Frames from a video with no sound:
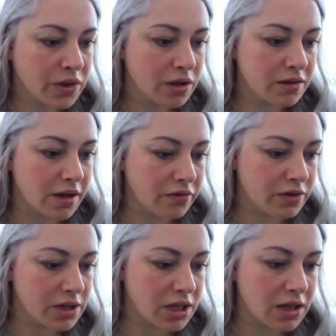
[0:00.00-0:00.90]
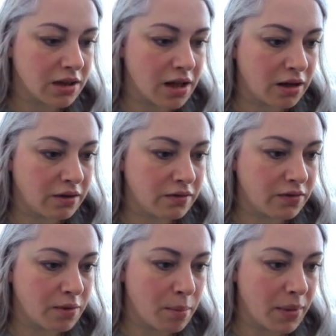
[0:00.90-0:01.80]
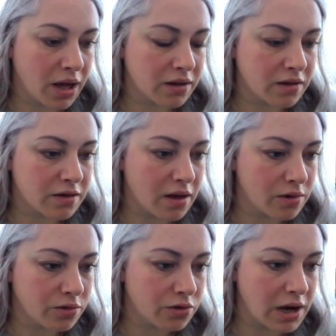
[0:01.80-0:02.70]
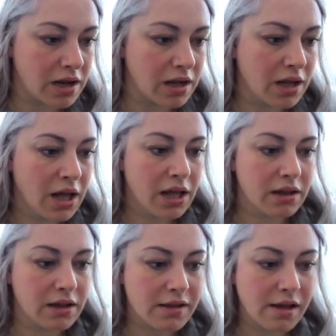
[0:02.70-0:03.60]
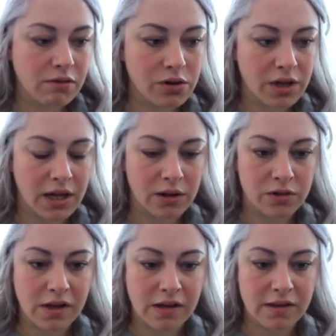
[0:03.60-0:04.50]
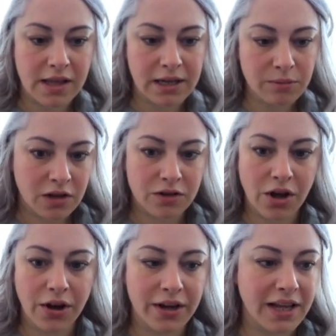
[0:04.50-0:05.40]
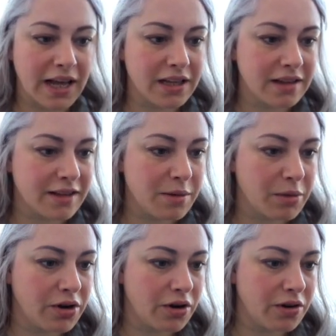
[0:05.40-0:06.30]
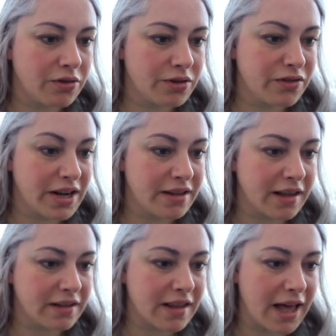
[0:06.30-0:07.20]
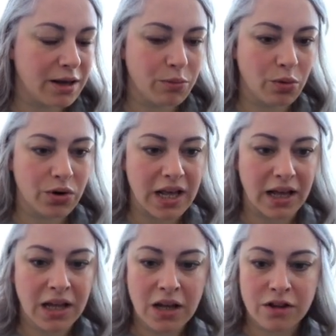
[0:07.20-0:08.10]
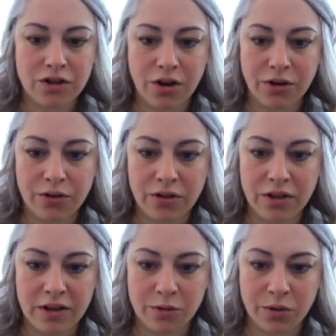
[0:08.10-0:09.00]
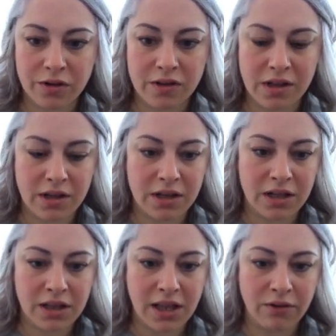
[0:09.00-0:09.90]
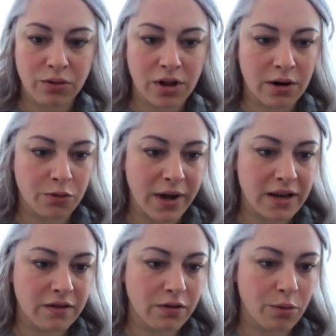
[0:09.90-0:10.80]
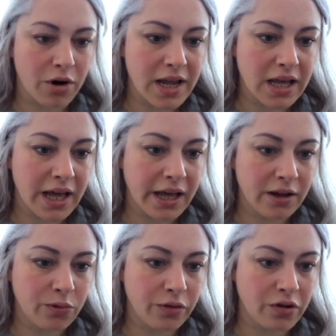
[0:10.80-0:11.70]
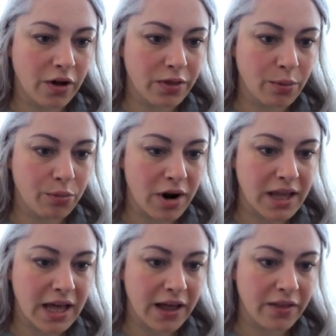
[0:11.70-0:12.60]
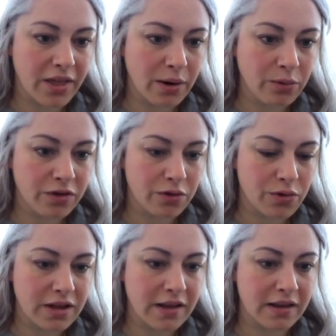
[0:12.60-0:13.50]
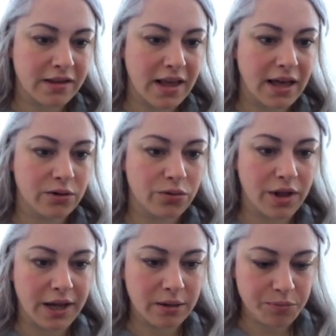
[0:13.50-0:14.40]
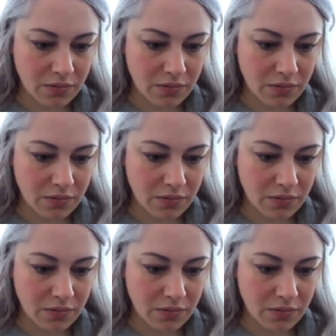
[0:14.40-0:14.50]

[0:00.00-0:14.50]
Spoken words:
Definitely love market cycle trading. Let's have a look at LTC. So here you can see my note, retest, add more here. So this was the level that I was waiting for a breakout. We've got the breakout. That was the retest candle there.